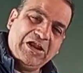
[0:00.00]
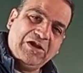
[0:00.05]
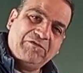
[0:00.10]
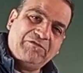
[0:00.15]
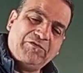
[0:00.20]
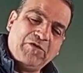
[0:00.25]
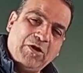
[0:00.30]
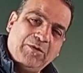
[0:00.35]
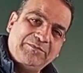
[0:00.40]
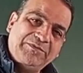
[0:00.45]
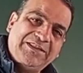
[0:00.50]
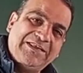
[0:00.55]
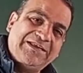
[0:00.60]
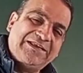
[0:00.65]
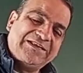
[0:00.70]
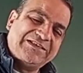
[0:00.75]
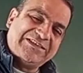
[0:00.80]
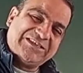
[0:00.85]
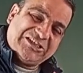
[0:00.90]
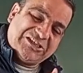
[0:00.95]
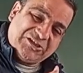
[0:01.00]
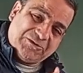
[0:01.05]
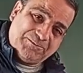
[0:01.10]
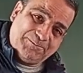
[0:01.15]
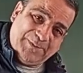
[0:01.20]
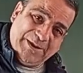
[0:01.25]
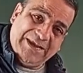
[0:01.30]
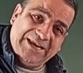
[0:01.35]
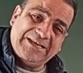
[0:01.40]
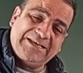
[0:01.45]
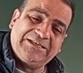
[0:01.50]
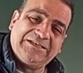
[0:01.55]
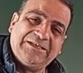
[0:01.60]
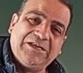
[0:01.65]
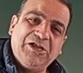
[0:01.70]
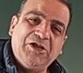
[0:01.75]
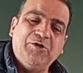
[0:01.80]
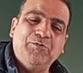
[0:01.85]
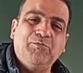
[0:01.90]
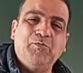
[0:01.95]
from the
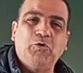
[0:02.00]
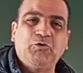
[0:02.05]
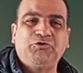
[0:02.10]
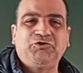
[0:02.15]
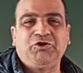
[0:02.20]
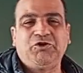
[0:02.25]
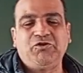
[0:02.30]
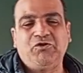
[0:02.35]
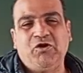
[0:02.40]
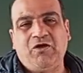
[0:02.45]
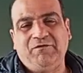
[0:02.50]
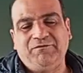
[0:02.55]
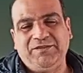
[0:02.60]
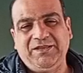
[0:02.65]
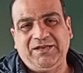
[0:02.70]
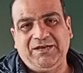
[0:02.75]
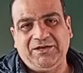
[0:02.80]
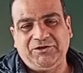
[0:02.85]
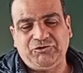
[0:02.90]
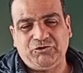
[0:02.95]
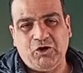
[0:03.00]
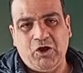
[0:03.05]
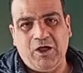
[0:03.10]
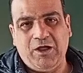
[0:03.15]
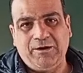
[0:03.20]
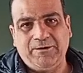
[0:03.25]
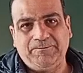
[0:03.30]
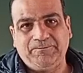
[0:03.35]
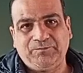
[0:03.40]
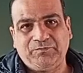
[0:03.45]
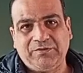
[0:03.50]
spin motion of the electron.